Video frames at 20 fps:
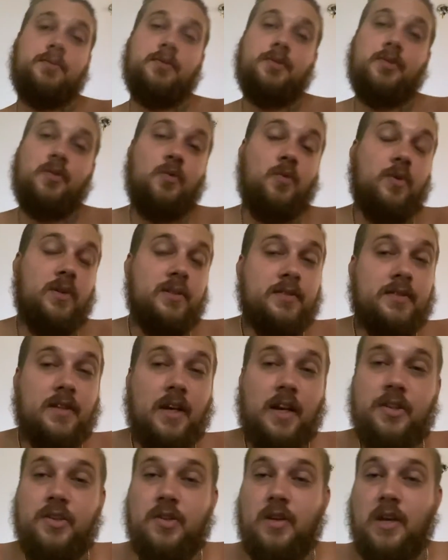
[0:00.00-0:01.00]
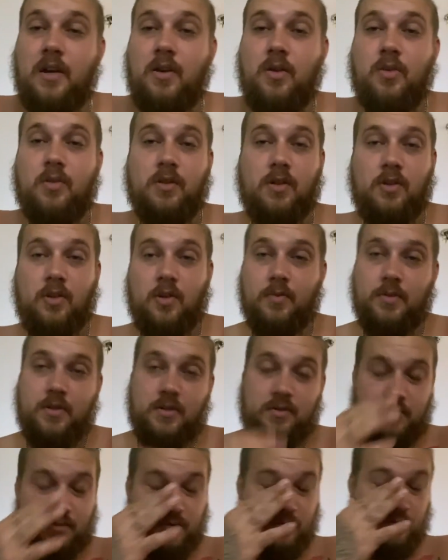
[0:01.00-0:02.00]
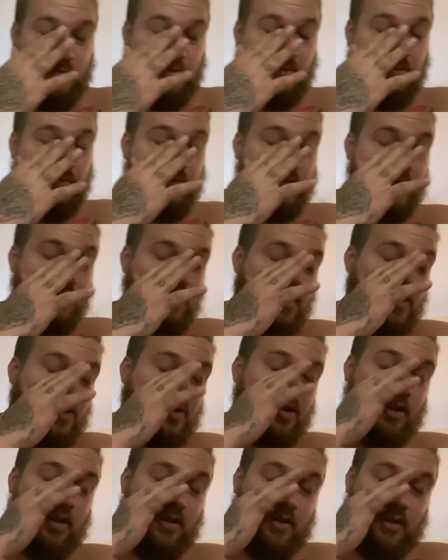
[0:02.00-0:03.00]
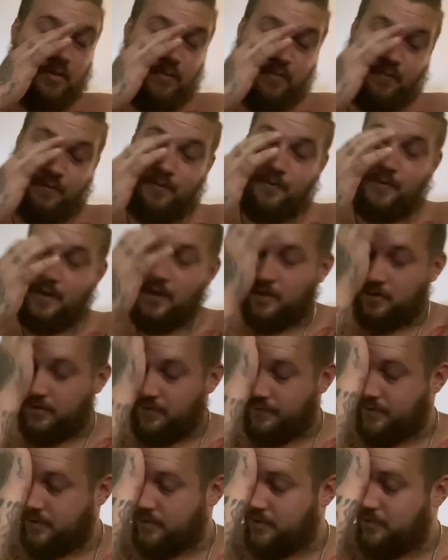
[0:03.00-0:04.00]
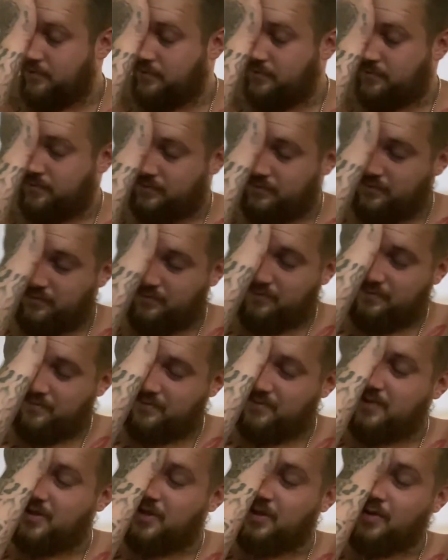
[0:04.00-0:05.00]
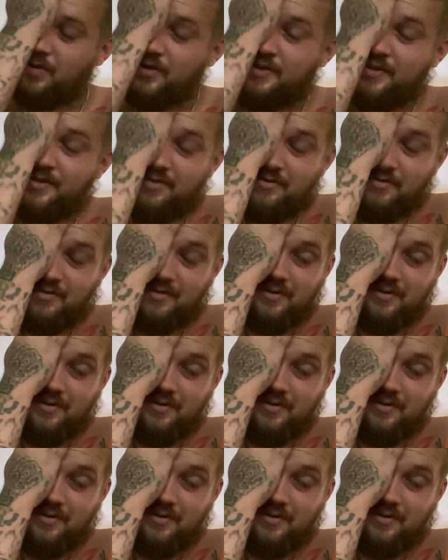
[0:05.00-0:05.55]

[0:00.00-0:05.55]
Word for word: what side you got Oklahoma? Strong, powerful, loaded.